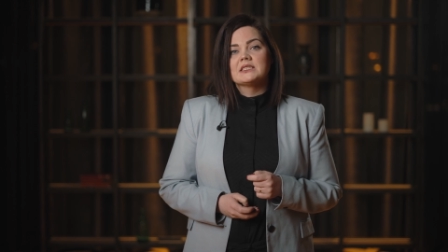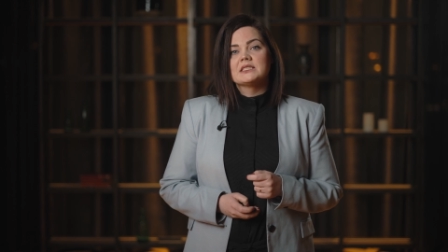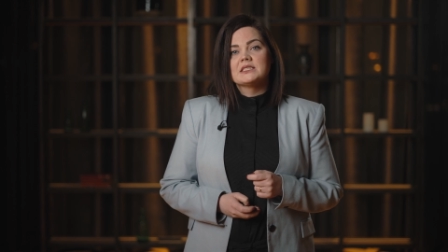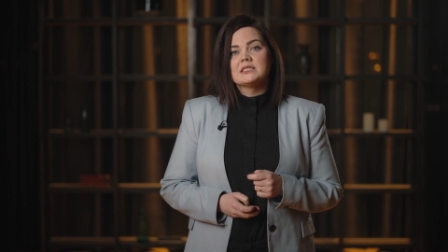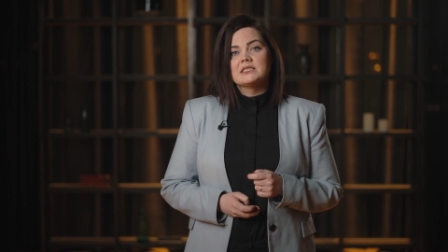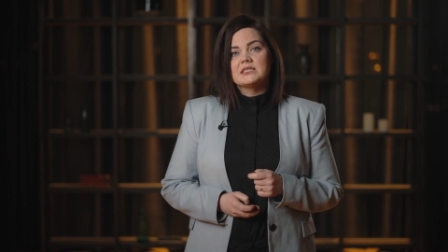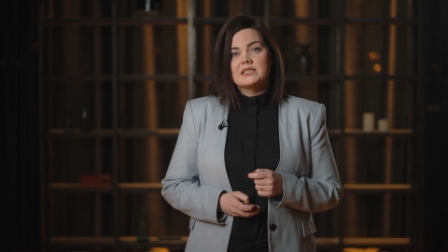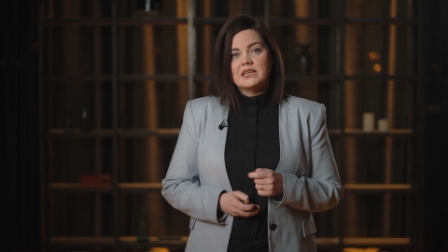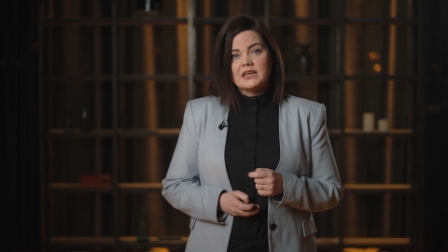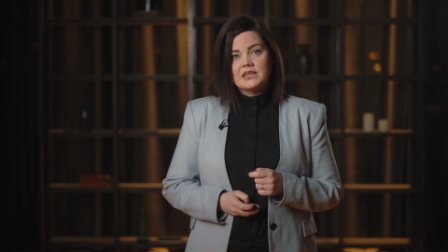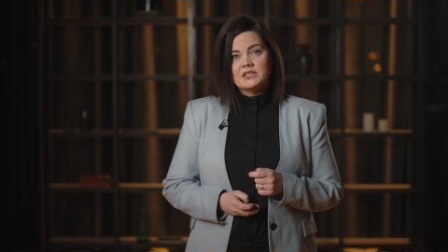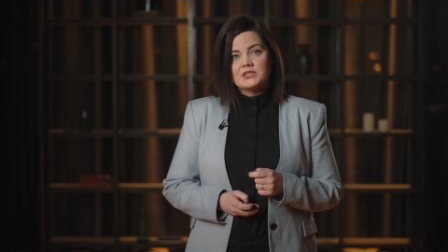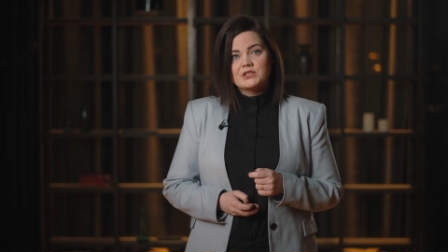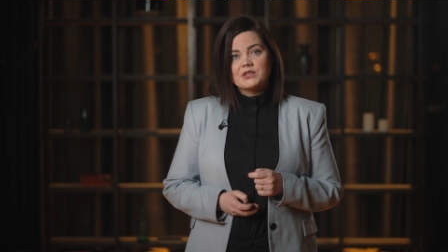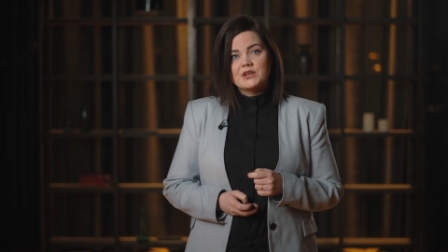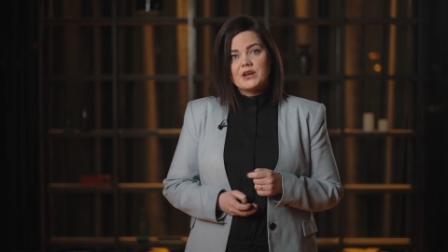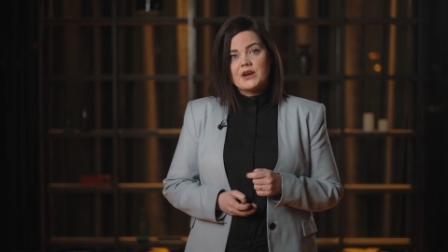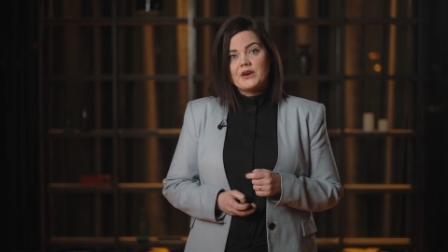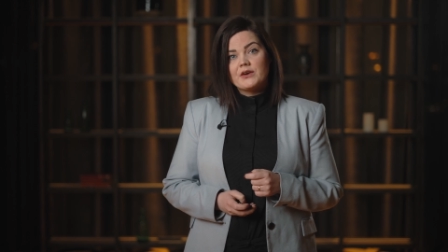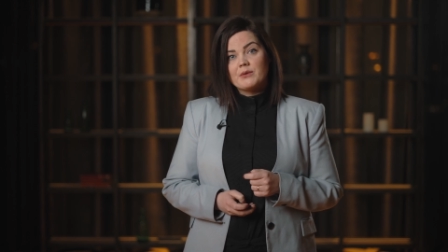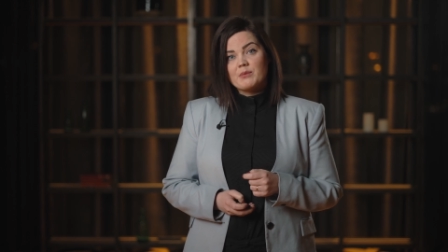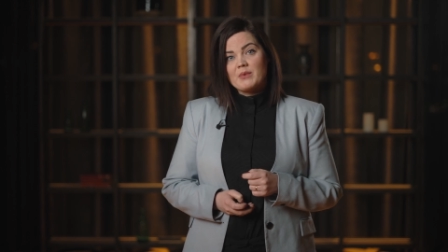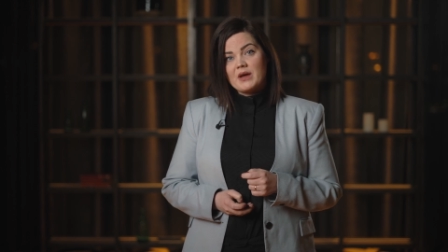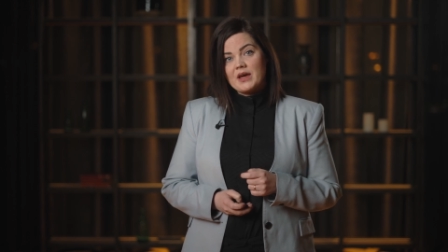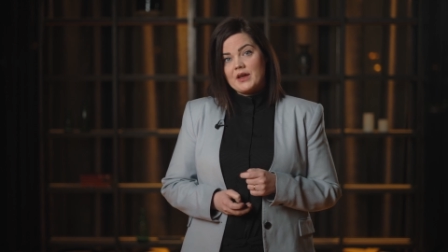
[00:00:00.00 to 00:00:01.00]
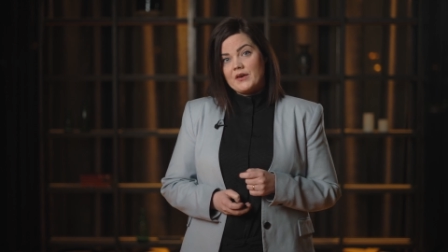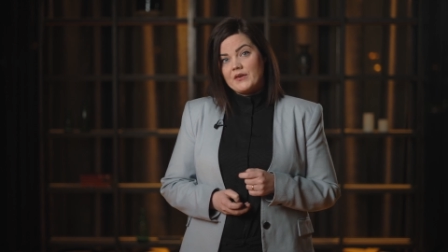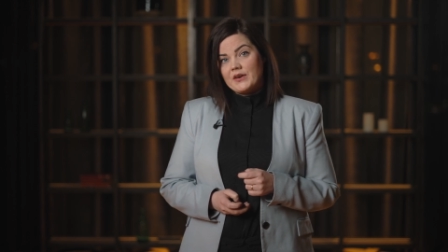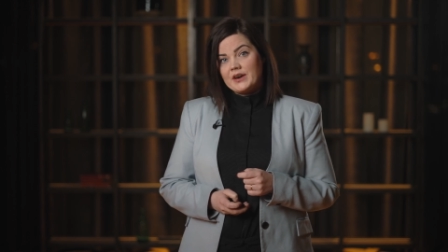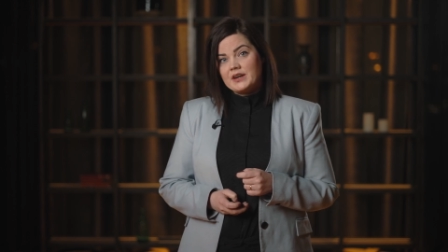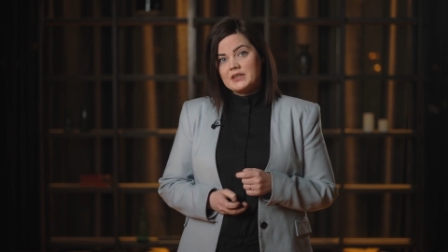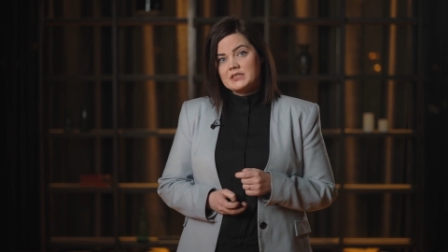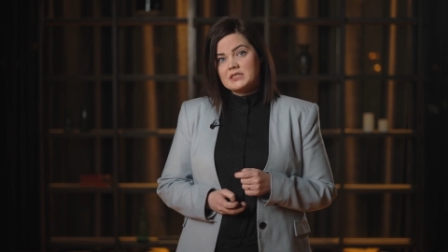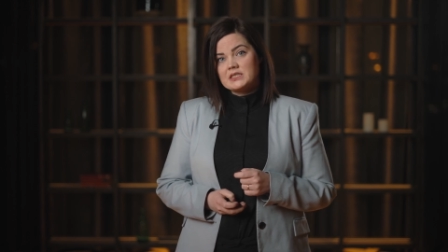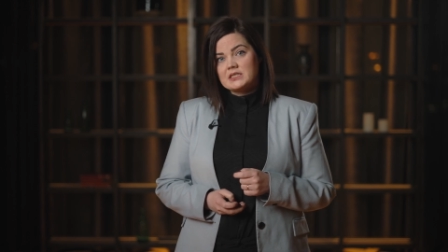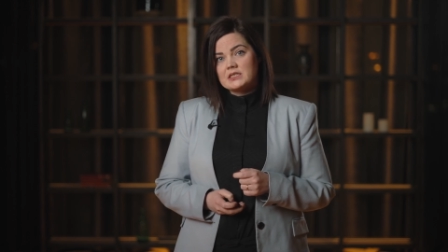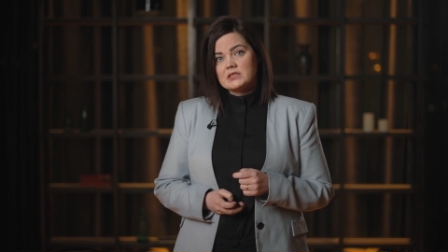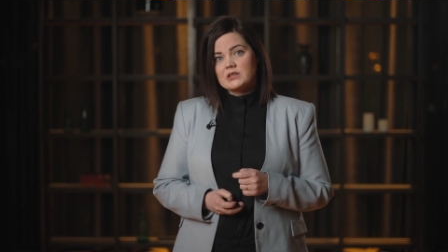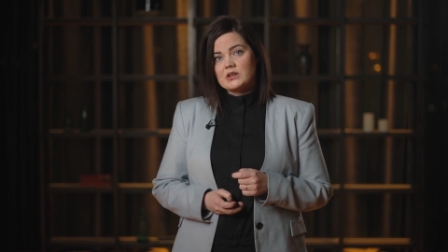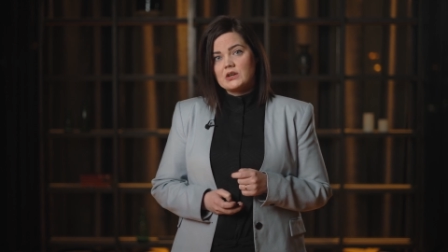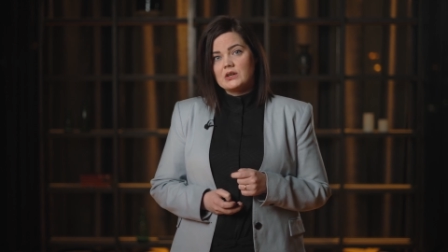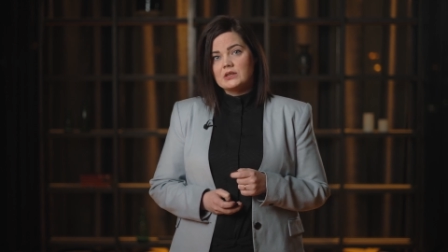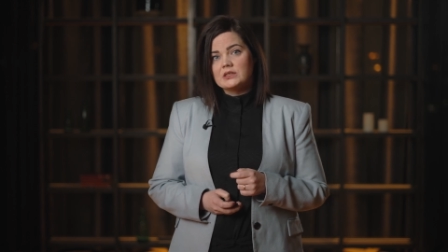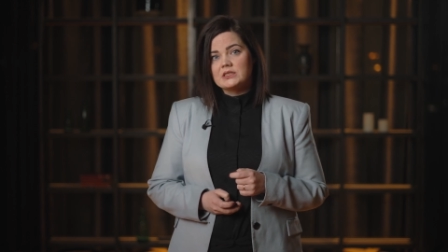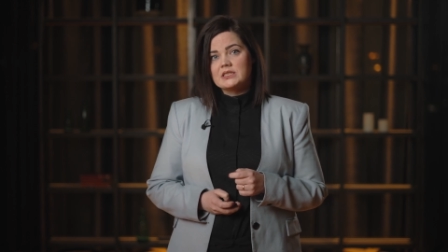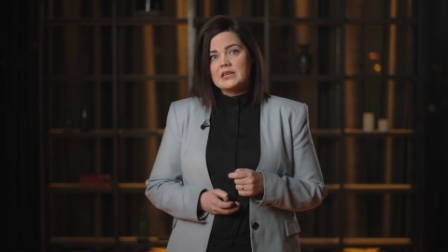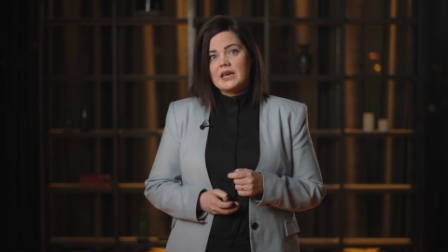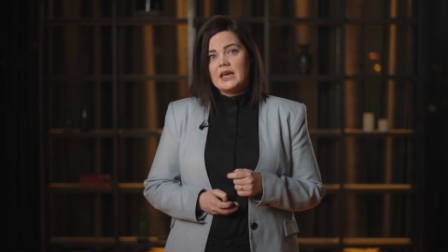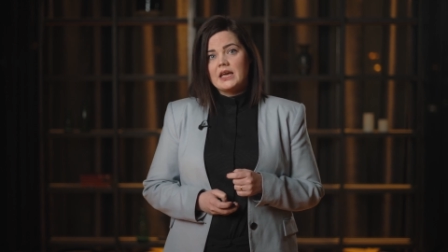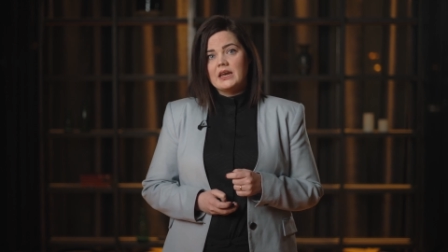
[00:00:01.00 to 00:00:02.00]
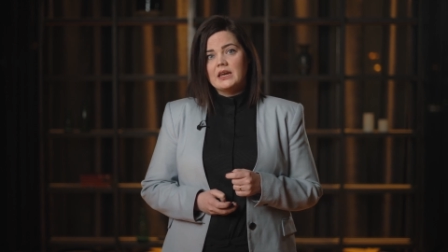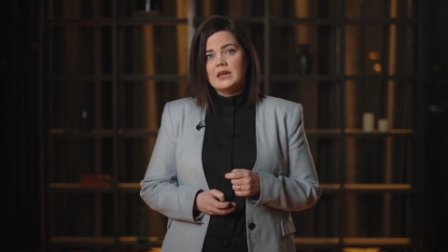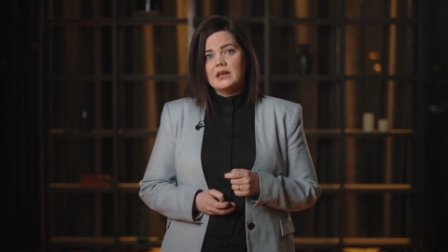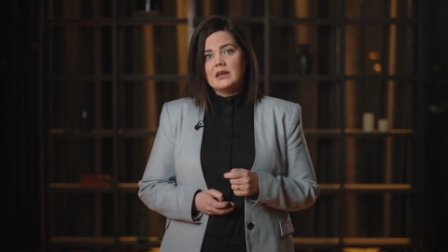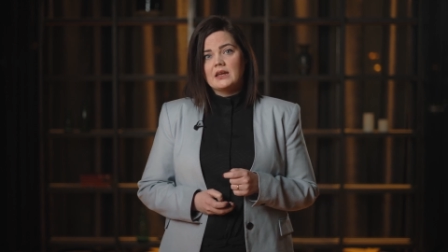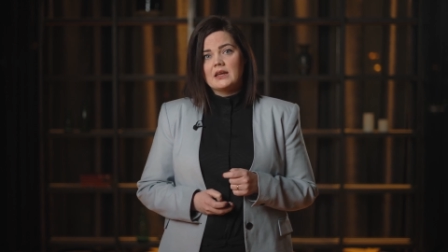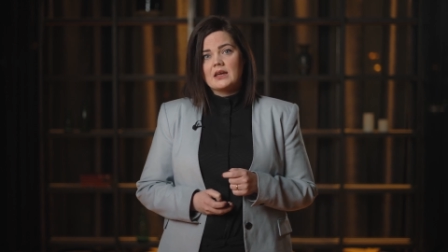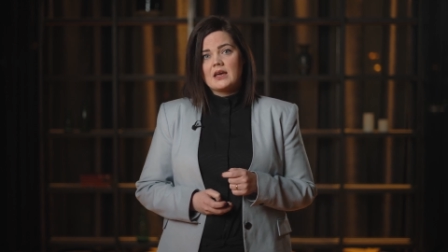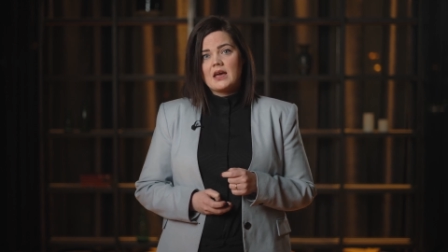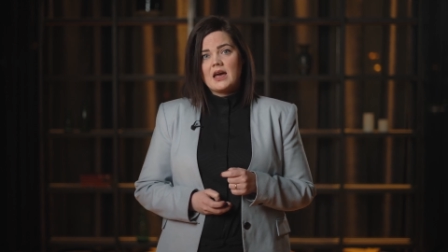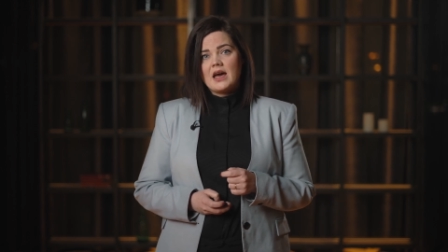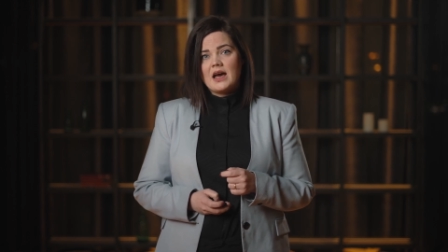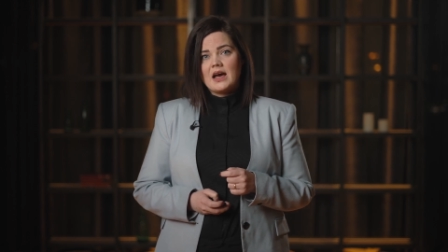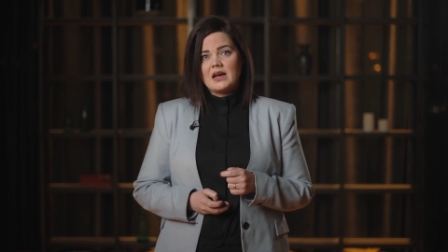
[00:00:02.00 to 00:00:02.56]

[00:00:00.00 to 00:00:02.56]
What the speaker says: stationary batteries containing